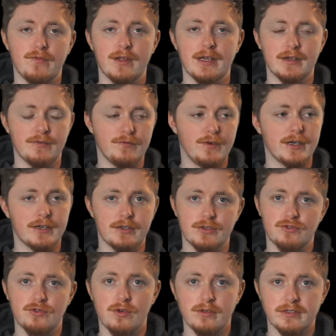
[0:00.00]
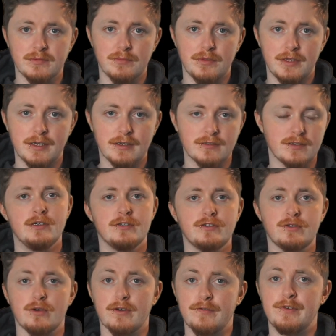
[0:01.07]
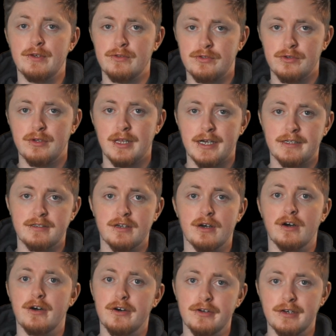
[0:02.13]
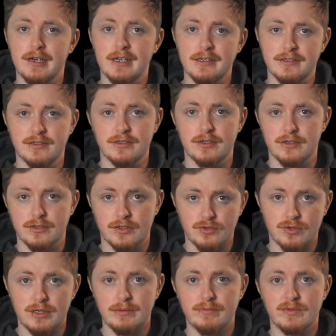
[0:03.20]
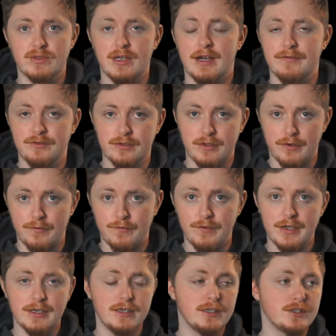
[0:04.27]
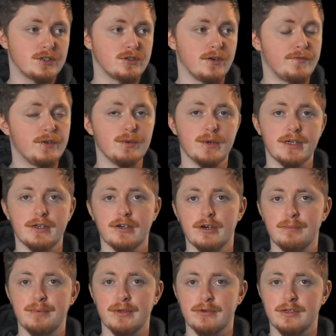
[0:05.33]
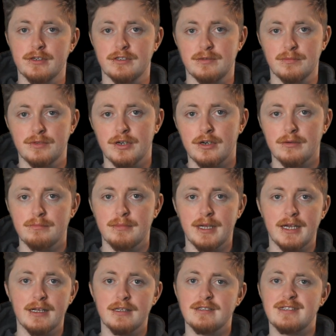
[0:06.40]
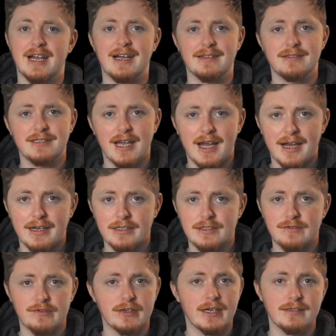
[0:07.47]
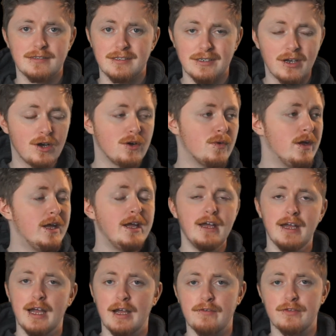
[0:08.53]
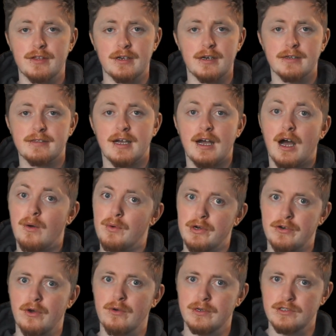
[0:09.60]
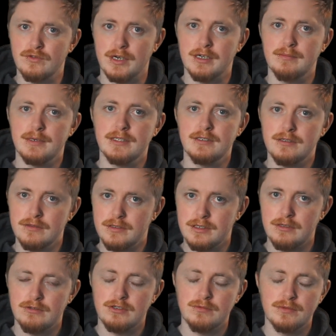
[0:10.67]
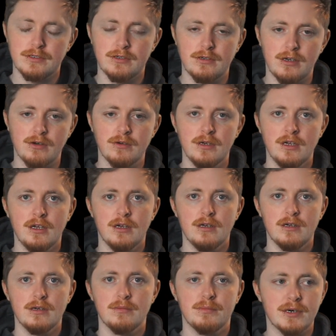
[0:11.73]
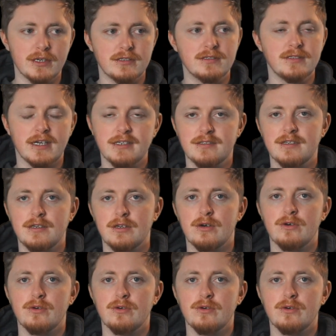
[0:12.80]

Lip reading: fine control some things. So if you do like to unlist your streams after they're finished, or if you want to upload custom thumbnails, add tags for SEO, everything like that, I would always recommend to use the YouTube studio. But it's nice to know